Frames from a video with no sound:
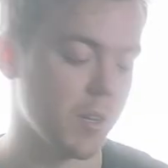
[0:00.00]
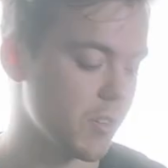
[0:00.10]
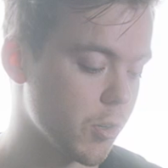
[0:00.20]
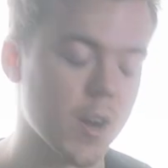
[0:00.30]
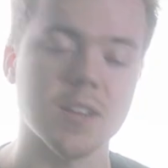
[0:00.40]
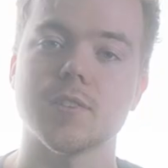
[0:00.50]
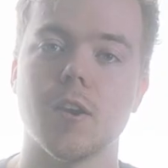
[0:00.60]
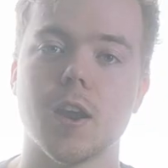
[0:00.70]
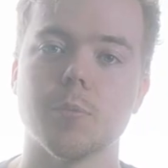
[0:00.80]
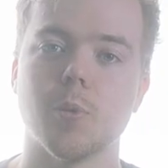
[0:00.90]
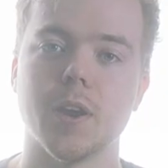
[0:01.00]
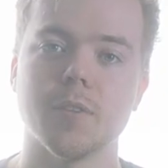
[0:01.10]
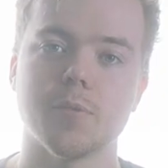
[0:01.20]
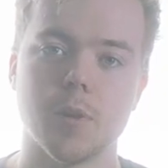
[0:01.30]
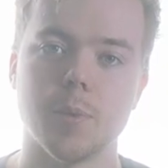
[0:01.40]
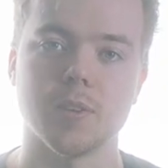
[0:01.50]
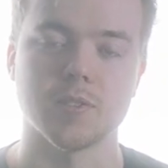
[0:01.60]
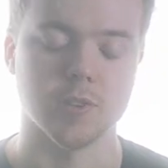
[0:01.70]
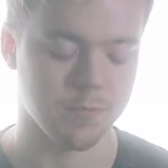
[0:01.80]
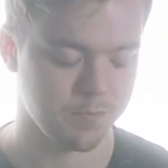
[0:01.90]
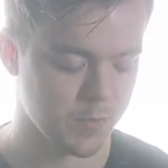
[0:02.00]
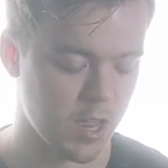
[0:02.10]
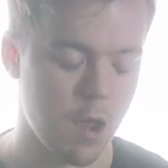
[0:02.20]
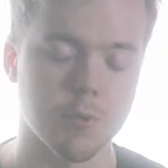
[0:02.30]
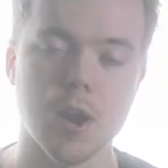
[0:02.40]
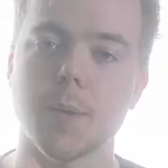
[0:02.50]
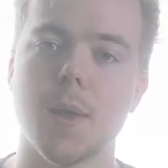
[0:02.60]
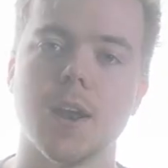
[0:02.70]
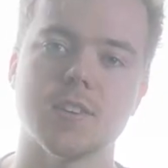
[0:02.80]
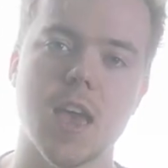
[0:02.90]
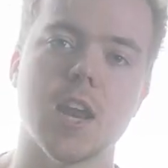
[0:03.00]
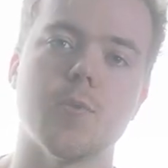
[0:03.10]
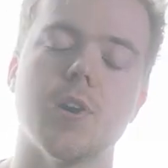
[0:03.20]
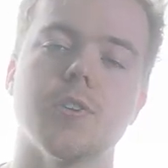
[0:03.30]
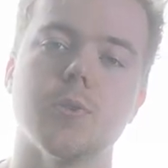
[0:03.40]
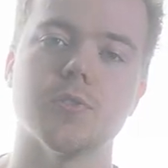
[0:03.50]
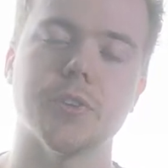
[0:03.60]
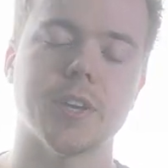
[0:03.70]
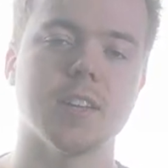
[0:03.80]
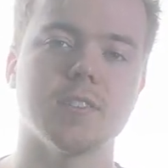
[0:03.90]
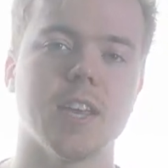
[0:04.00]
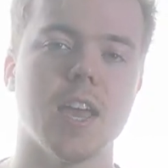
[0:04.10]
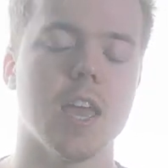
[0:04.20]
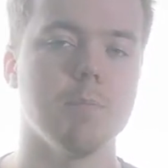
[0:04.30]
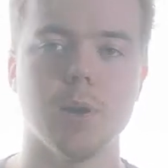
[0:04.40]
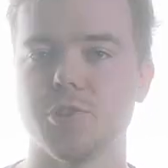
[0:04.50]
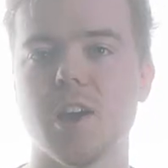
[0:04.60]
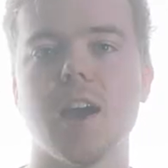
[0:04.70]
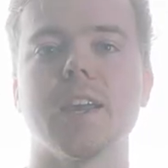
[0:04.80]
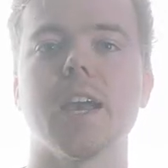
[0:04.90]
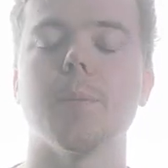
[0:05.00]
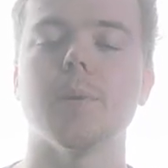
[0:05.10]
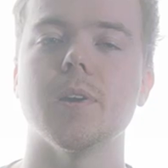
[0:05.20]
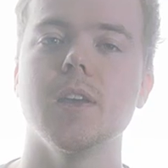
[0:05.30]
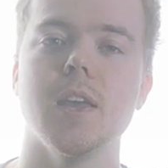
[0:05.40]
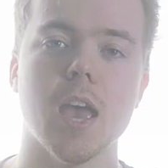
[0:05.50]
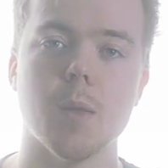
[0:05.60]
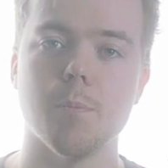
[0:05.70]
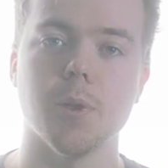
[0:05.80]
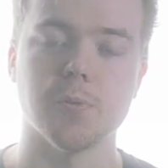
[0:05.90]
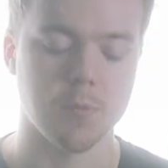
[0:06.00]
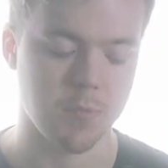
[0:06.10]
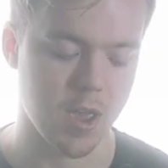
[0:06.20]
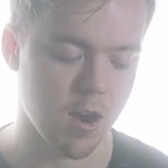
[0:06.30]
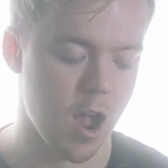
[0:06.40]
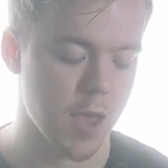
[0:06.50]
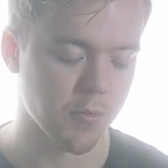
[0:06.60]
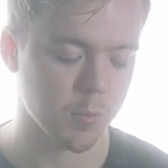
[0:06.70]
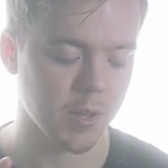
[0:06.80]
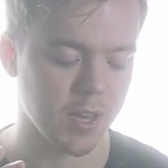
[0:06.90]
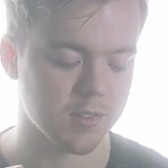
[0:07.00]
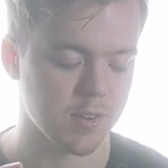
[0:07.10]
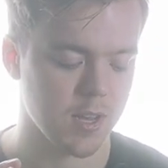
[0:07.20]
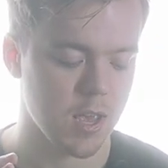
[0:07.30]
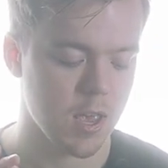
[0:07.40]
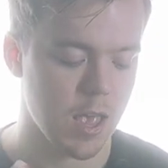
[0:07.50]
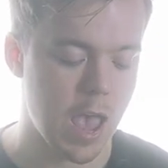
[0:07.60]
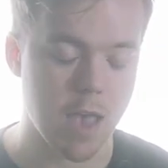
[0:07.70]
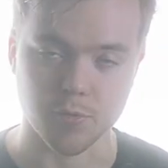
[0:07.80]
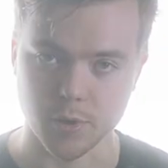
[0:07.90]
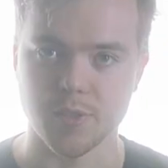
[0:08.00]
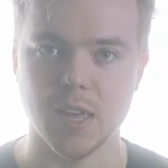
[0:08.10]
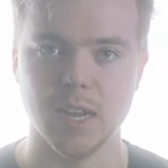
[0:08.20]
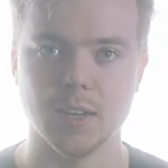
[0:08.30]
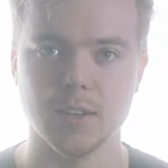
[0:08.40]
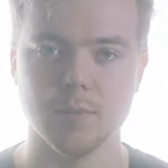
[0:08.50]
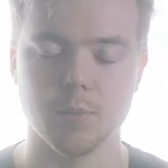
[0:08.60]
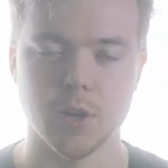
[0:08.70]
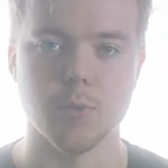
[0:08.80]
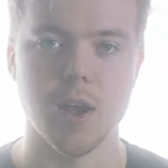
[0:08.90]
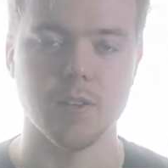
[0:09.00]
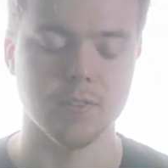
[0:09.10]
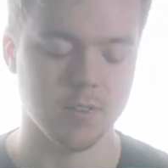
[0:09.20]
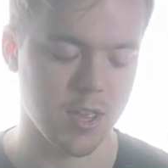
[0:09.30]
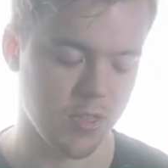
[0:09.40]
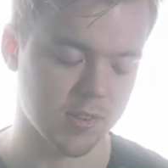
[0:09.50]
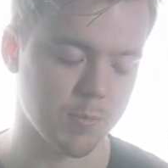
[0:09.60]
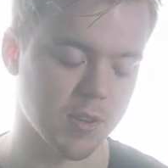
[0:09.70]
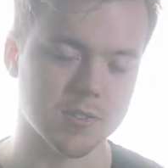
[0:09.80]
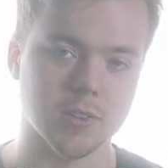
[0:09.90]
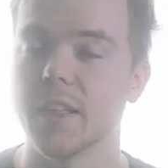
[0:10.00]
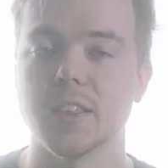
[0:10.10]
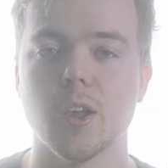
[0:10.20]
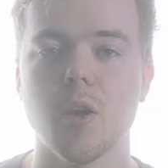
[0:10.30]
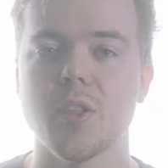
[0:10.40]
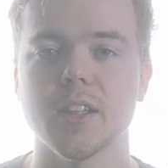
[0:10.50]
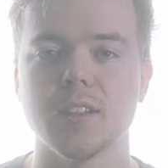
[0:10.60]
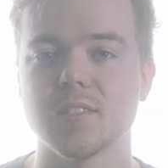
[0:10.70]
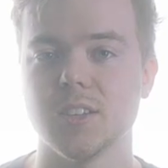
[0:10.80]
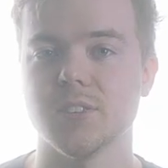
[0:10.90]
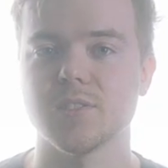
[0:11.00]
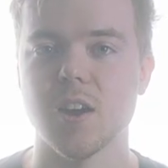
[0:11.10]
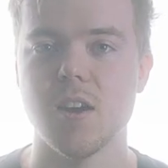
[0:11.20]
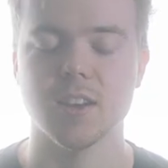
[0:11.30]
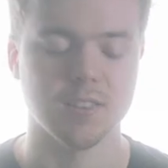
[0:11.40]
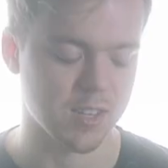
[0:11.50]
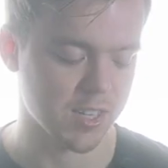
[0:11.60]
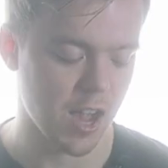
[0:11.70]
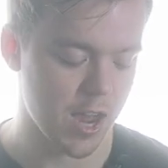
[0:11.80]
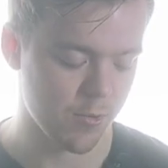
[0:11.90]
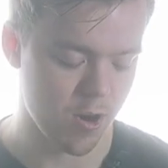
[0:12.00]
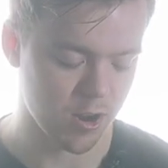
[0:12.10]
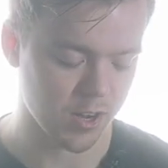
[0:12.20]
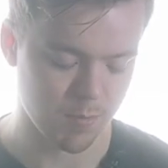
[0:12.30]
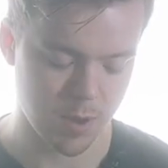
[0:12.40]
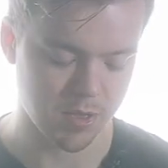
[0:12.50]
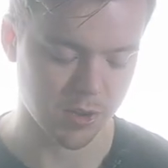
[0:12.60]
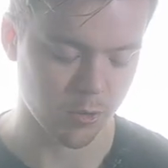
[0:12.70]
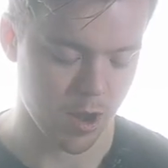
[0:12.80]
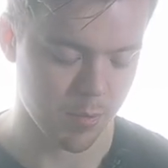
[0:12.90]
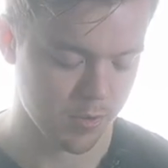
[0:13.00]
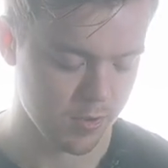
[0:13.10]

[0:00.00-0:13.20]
it's a great starting point for a pistol. And I would recommend it to anyone who's looking to get a budget Hicapa and build from there. I've replaced everything pretty well in this pistol. The only thing that's still stock is the guide rod and maybe the grip.